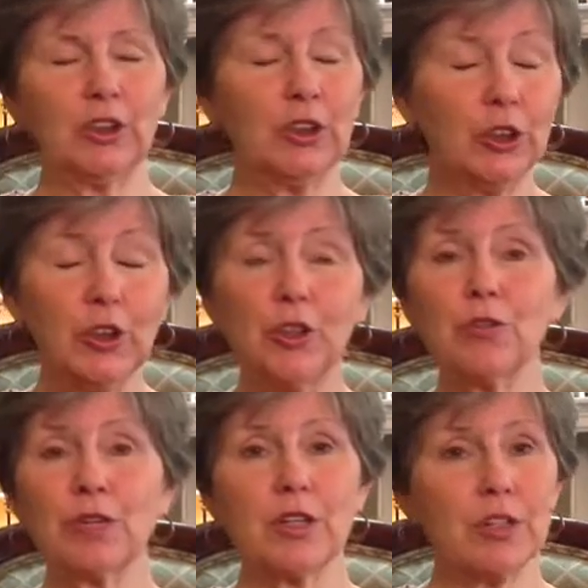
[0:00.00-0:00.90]
Good
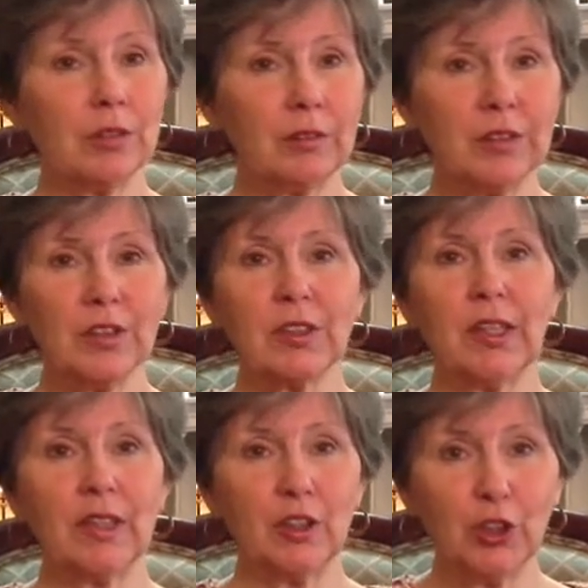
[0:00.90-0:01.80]
nutrition. Just
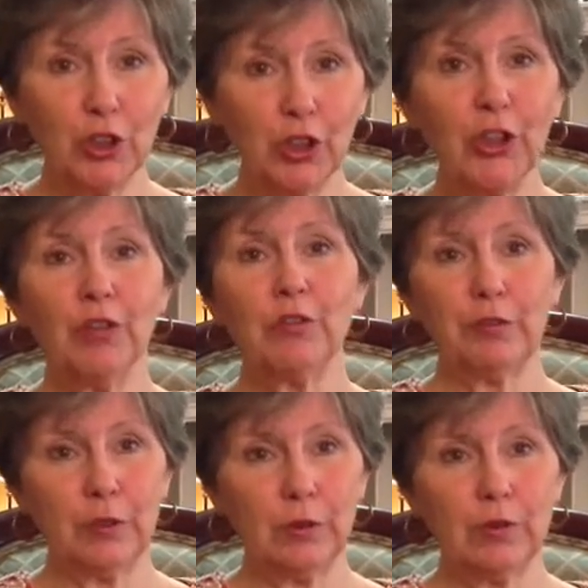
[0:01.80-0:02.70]
eat good
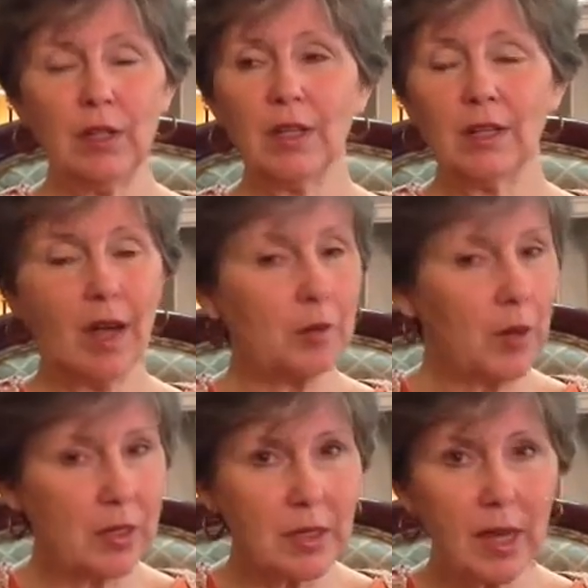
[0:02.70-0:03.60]
food, not
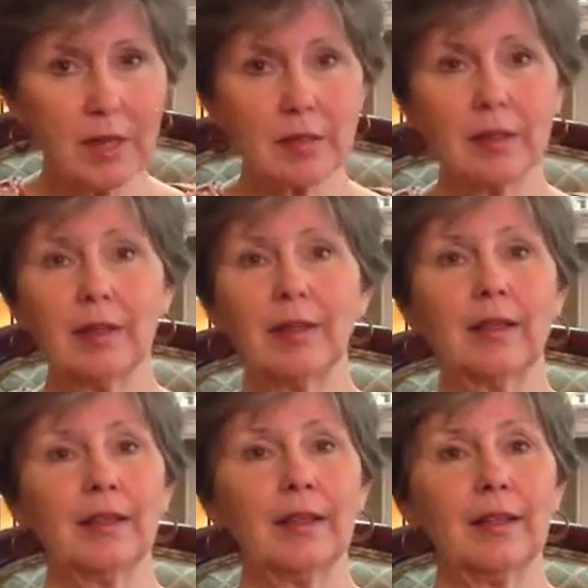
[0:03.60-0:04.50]
processed,
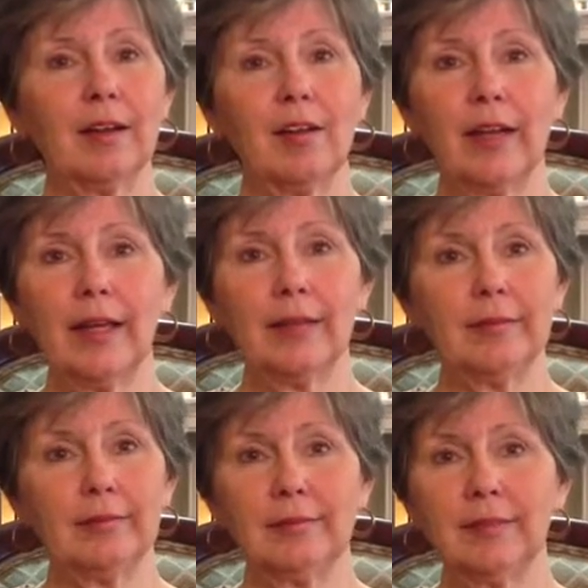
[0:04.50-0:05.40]
you know,
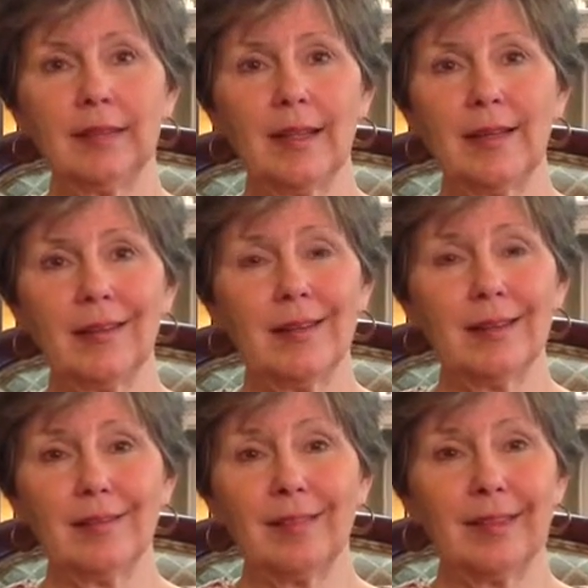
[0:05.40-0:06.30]
and,
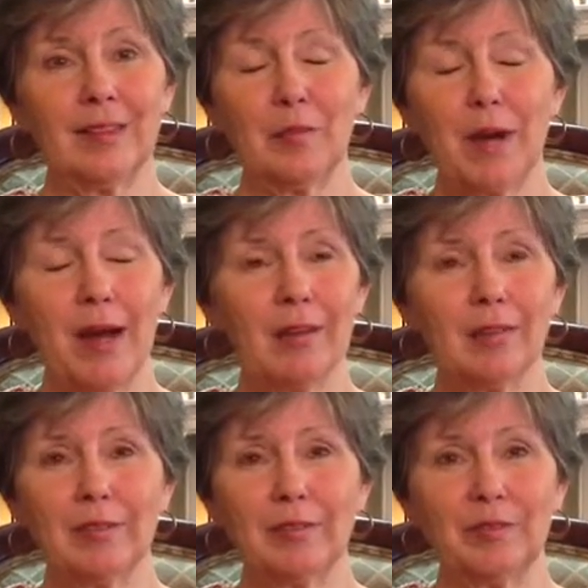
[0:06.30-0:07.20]
you know, your body
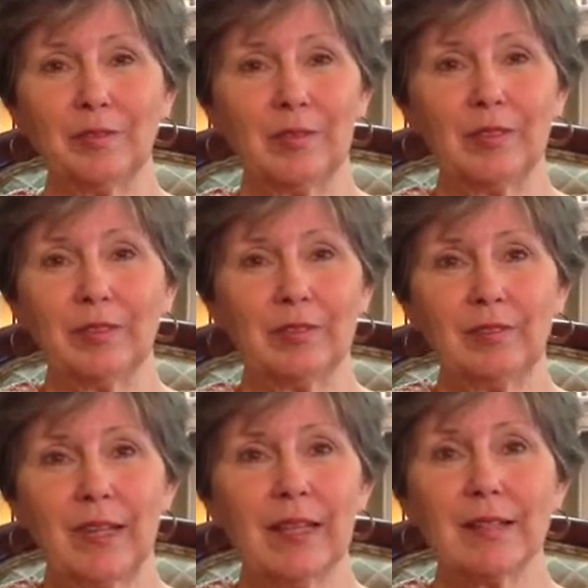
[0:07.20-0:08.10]
will
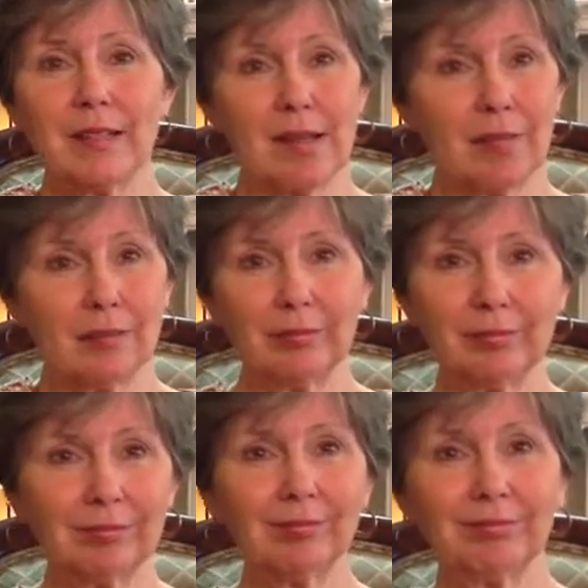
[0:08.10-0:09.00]
heal itself.
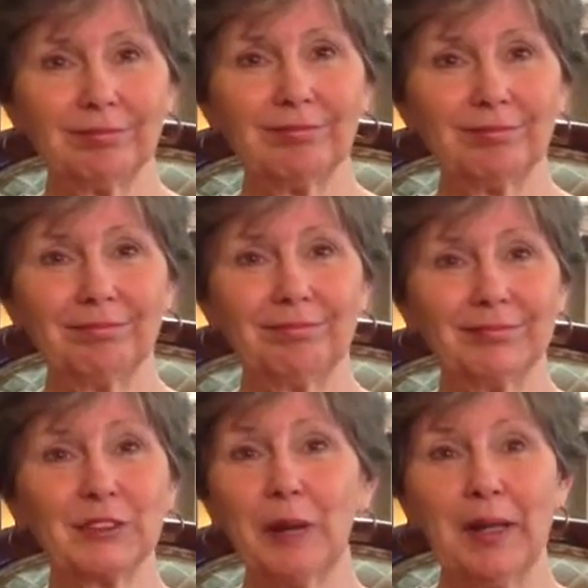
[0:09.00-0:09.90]

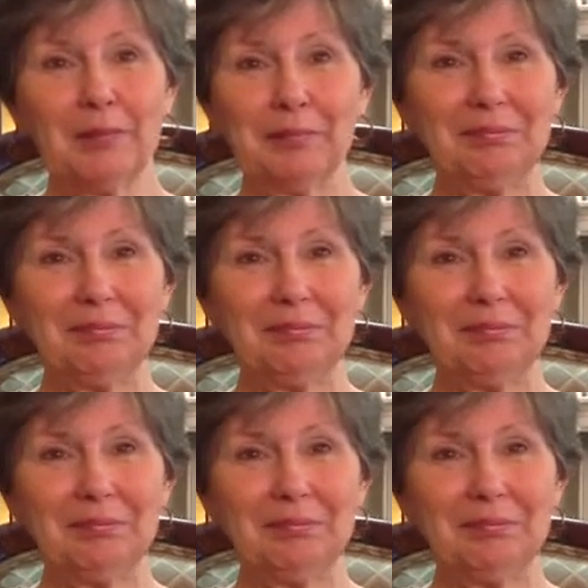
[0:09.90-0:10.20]
It's great.